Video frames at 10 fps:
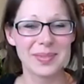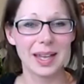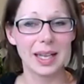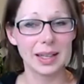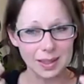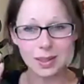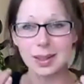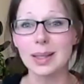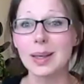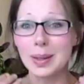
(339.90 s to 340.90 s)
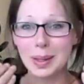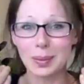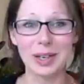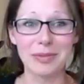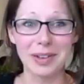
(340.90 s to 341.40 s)
And that's literally
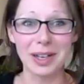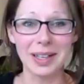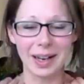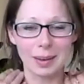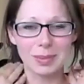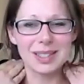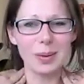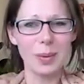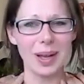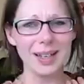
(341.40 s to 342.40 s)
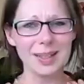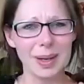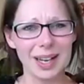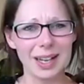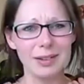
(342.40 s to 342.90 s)
what it felt like. I'm just like, why is my
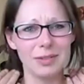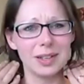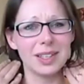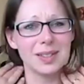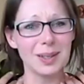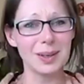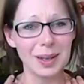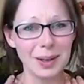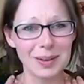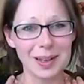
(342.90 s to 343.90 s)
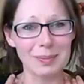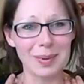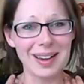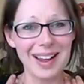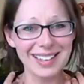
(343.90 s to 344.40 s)
head feeling so low? Like, my
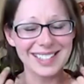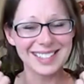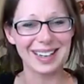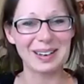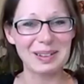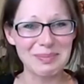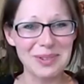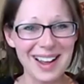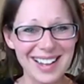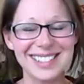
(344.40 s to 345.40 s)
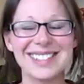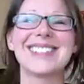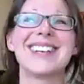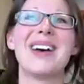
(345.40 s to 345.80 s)
neck is getting compressed.